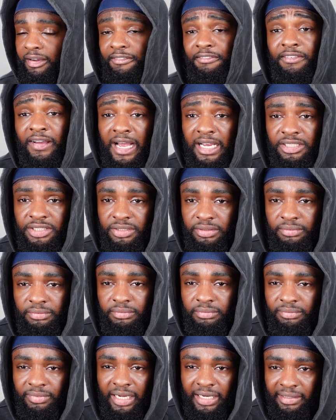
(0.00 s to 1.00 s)
fashion,
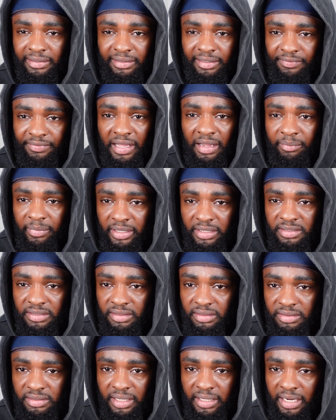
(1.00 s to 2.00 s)
like, if that makes
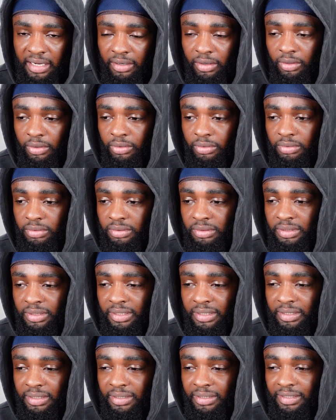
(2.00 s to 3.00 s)
sense. Like, I don't
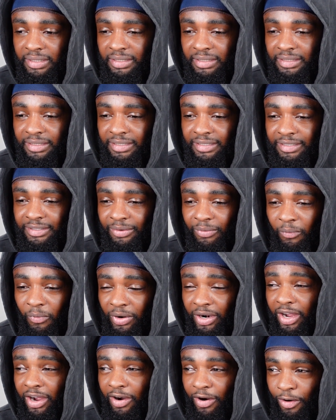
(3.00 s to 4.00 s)

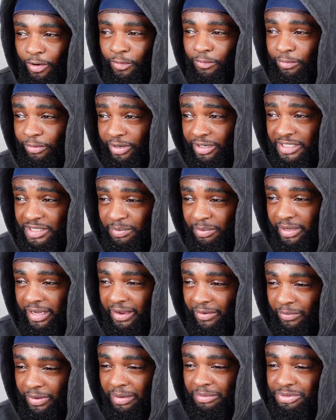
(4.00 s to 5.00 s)
want to over
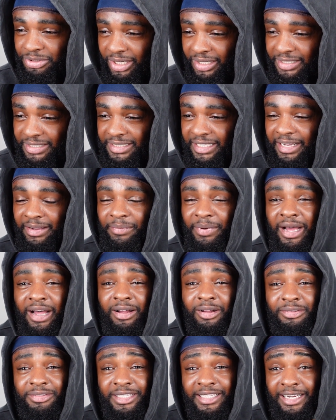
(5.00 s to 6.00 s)
explain what I'm trying to say, but
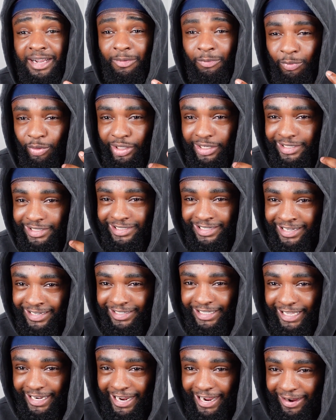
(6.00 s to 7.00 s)
I don't think I'm really
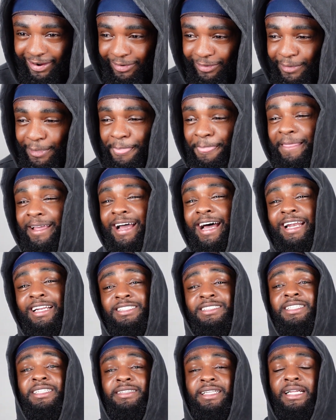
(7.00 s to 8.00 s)
getting it out. I
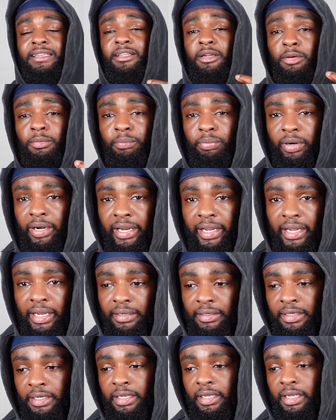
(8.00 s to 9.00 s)
just think that their
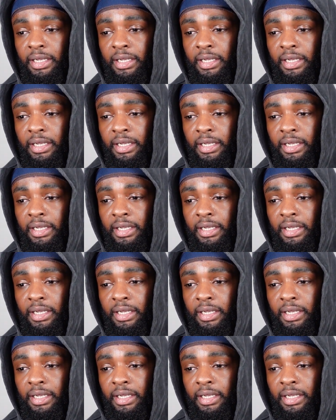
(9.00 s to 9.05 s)
brand